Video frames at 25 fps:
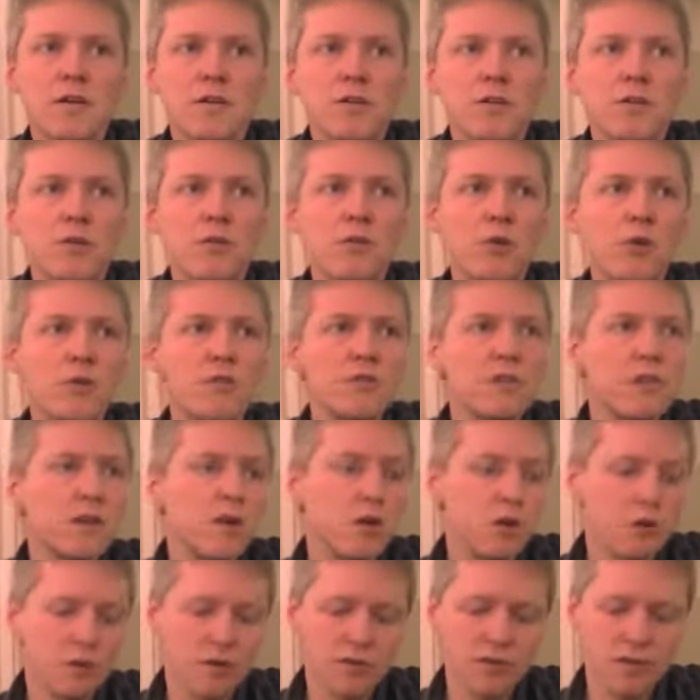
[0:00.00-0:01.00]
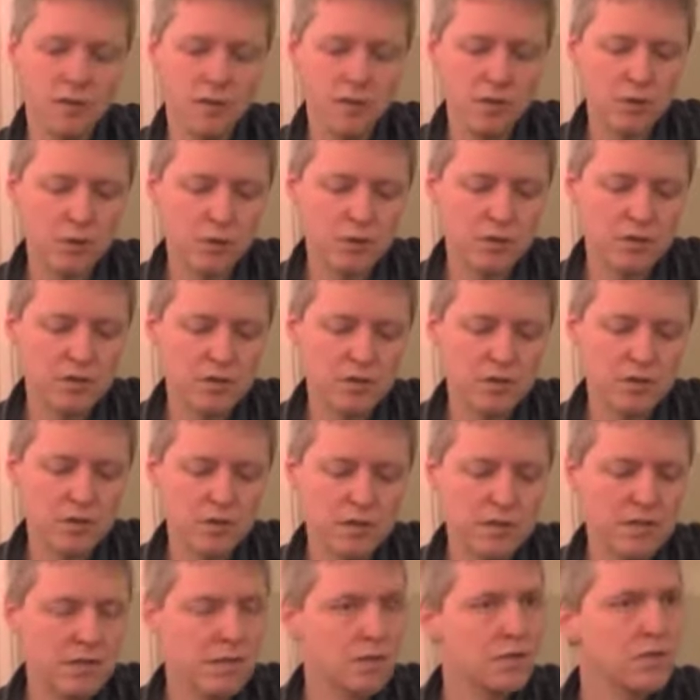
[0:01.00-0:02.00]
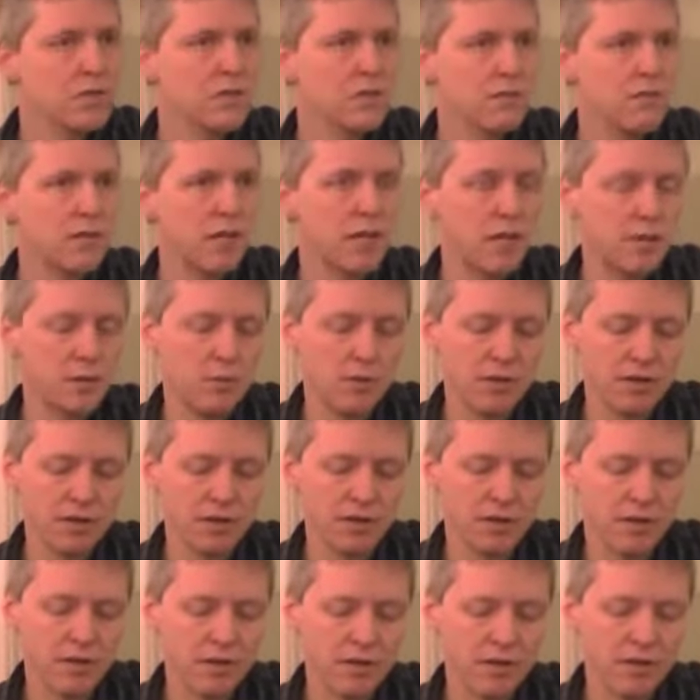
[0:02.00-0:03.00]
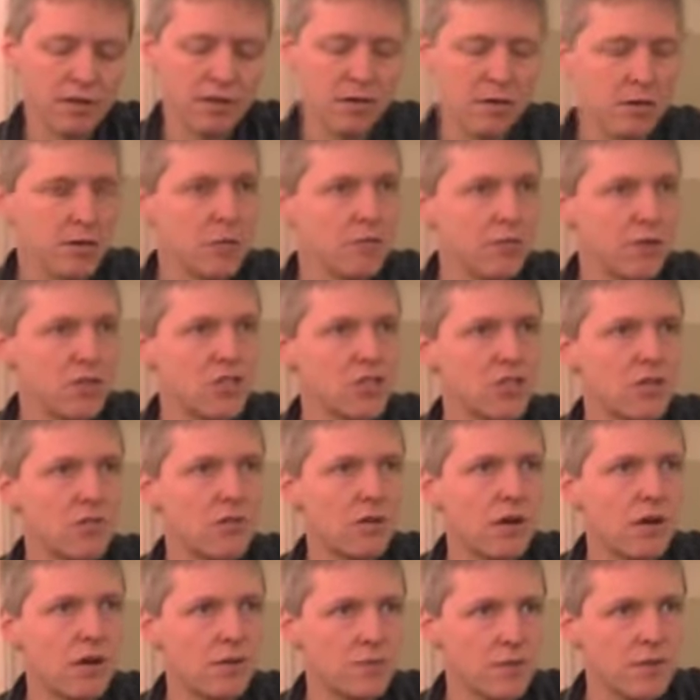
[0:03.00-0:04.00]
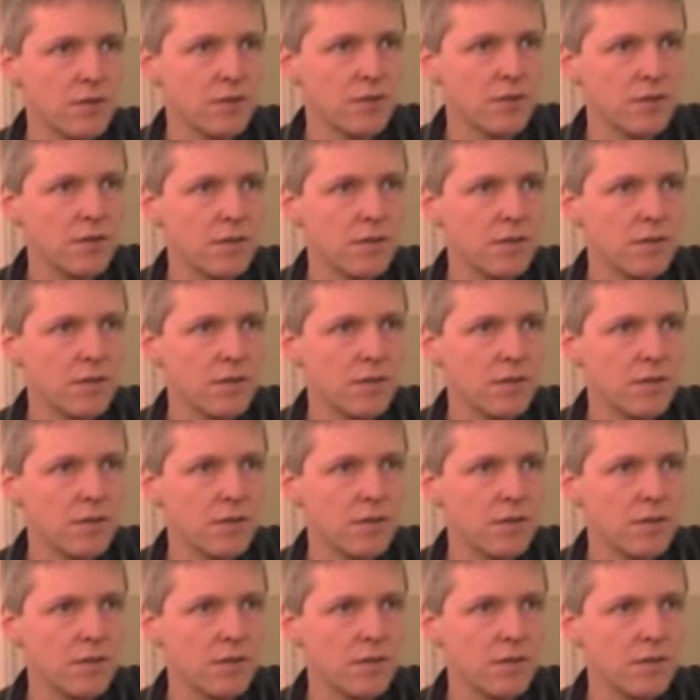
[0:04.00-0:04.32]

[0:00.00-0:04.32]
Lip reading: So mostly horns are used exclusively with compression drivers,